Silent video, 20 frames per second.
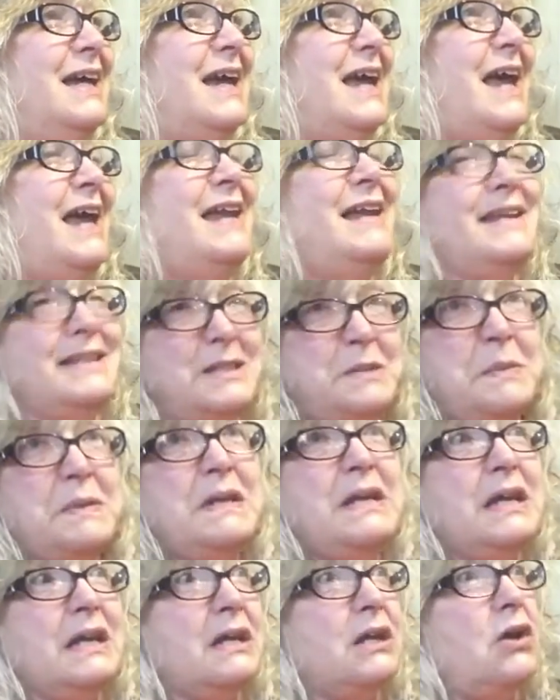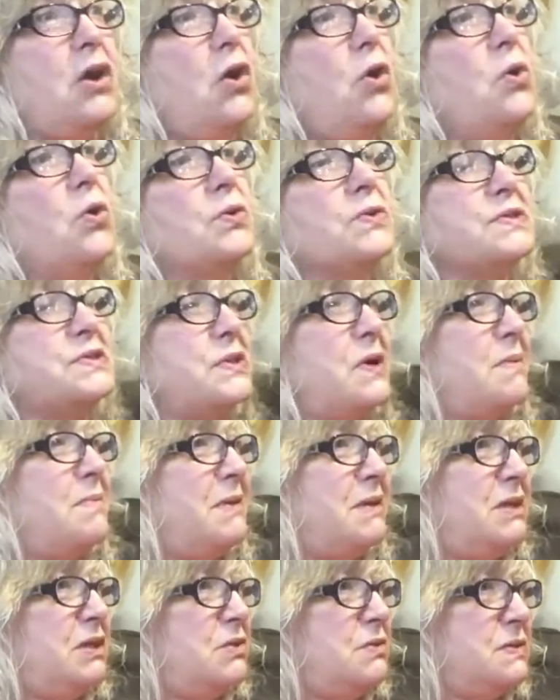And it's been getting cold, so I've
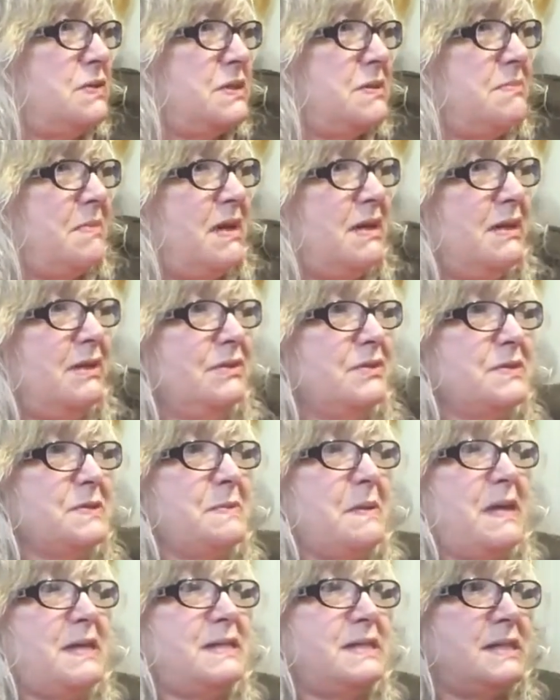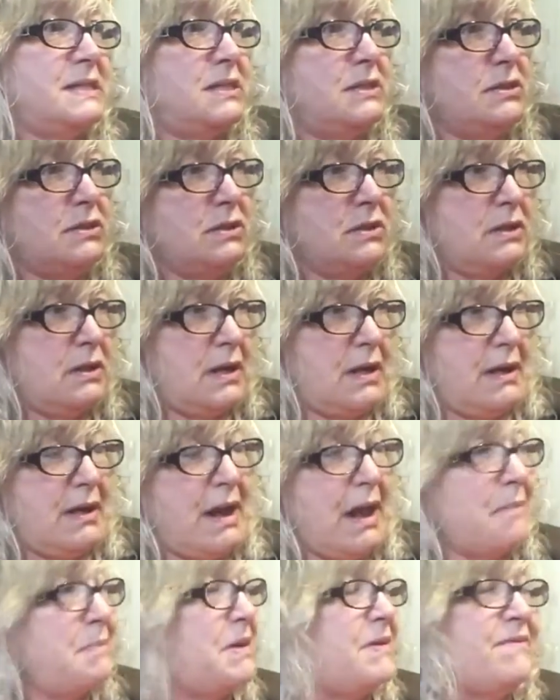been using my little space heater. And
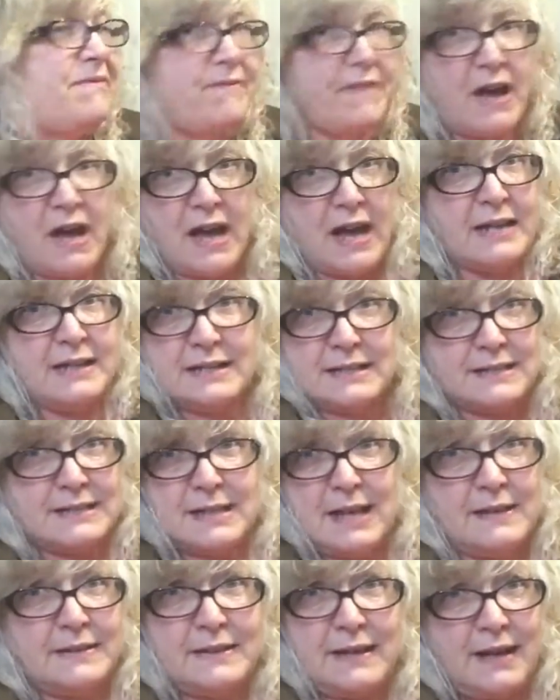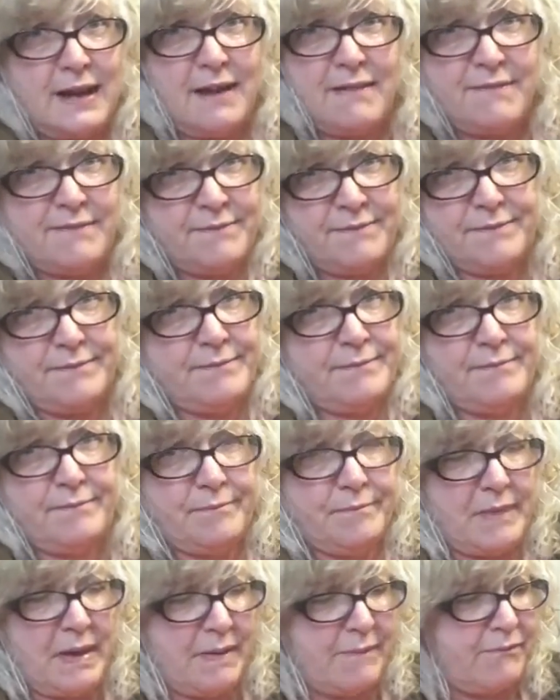I've been fine. It's not that I'm
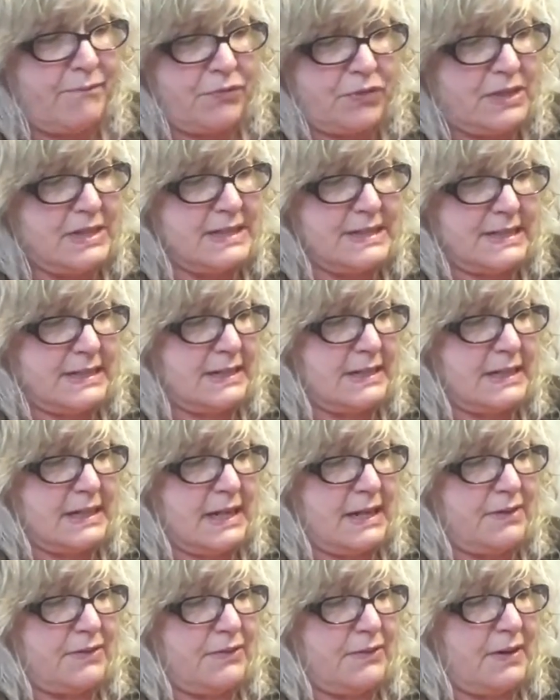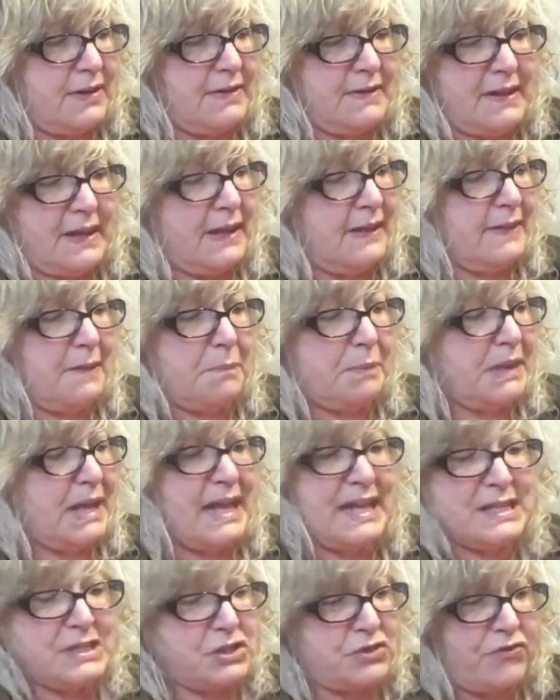freezing to death or anything. And the
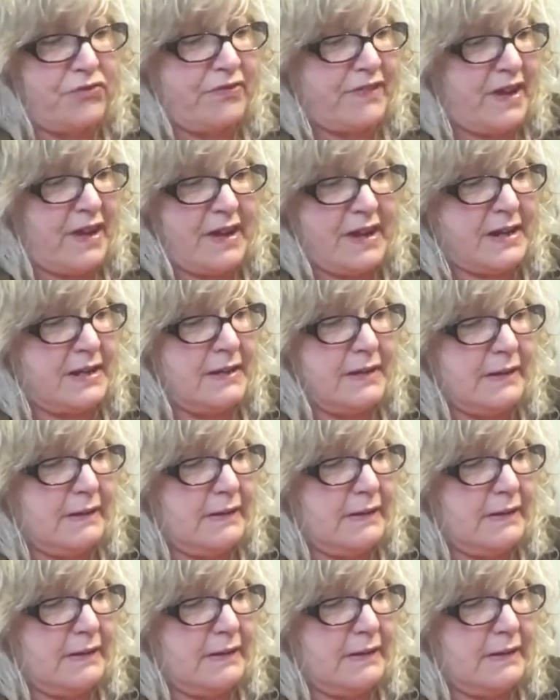plants are fine.